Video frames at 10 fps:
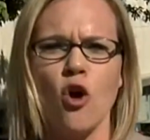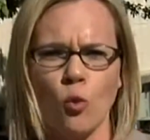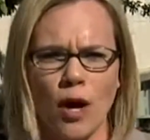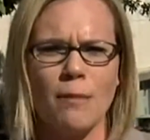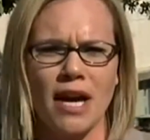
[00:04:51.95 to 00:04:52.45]

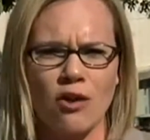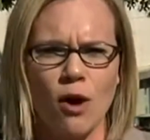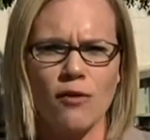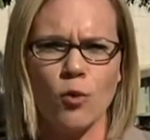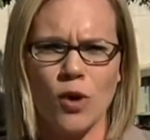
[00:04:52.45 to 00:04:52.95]
One man,
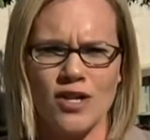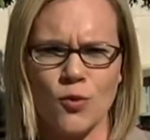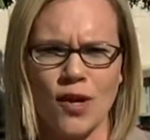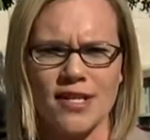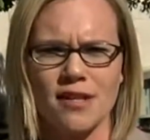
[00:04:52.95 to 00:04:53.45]
however, was
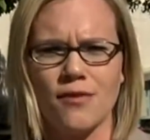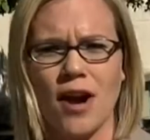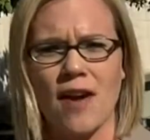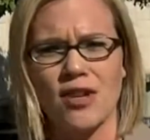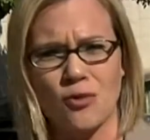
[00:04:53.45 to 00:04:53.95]
arrested for
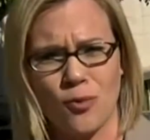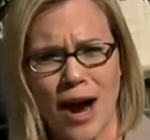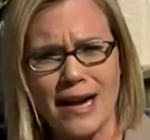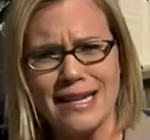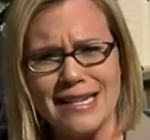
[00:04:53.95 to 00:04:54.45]
having a
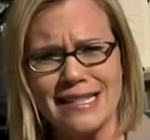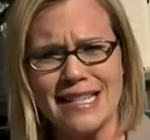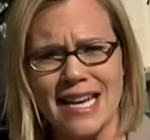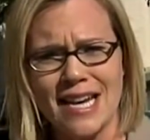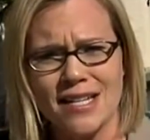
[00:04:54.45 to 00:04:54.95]
rock in his
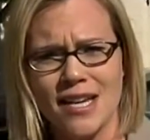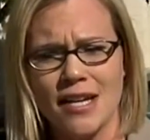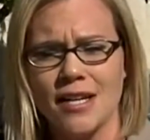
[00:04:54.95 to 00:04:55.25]
hand.